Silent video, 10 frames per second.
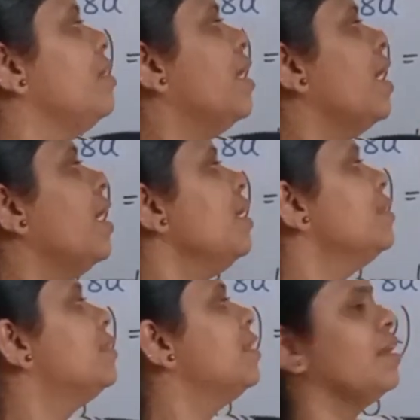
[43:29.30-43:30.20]

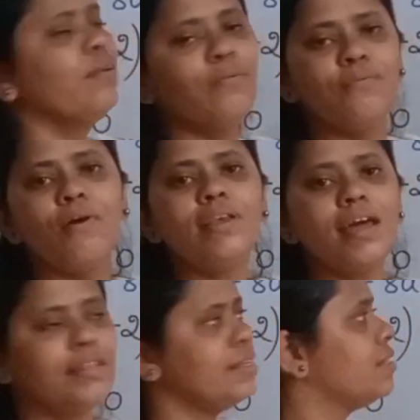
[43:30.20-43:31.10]
A, C. What
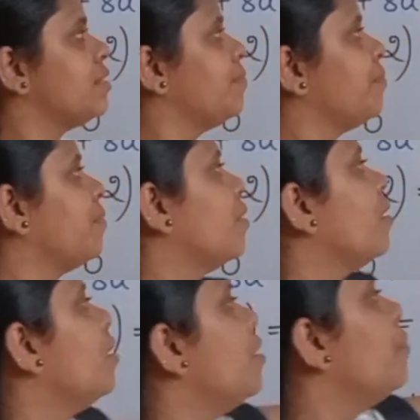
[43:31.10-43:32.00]
are
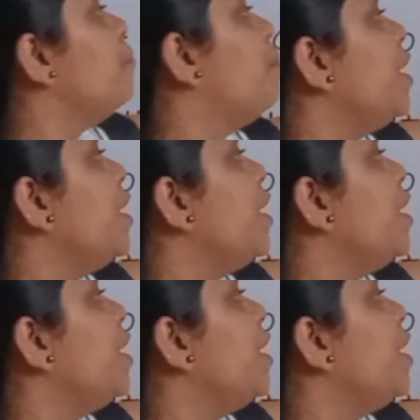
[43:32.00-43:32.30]
these?